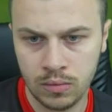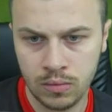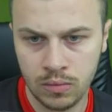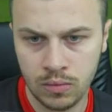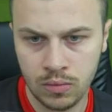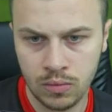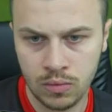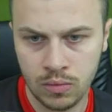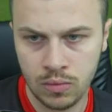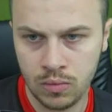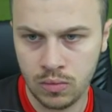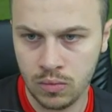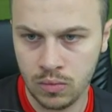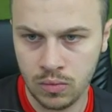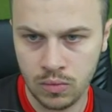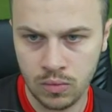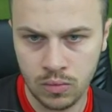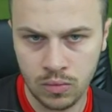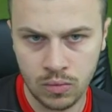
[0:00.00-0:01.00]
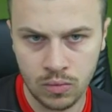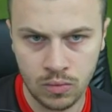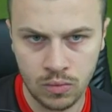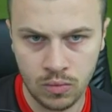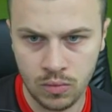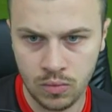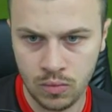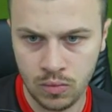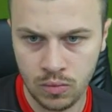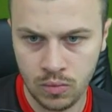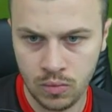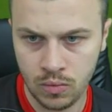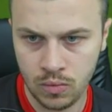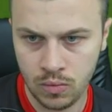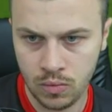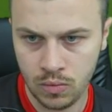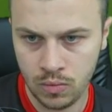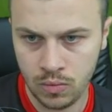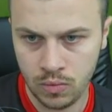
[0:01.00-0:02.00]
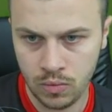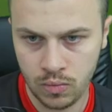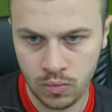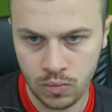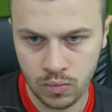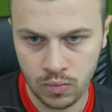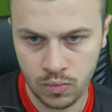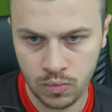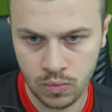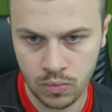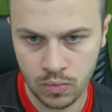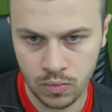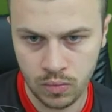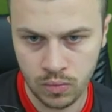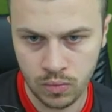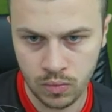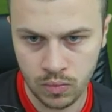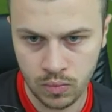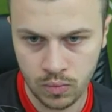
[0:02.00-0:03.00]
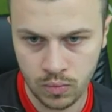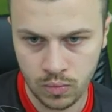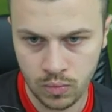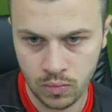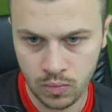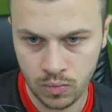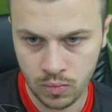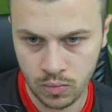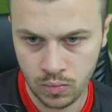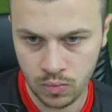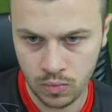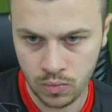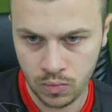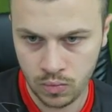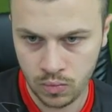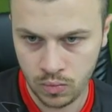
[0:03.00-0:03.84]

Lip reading: Nothing is said.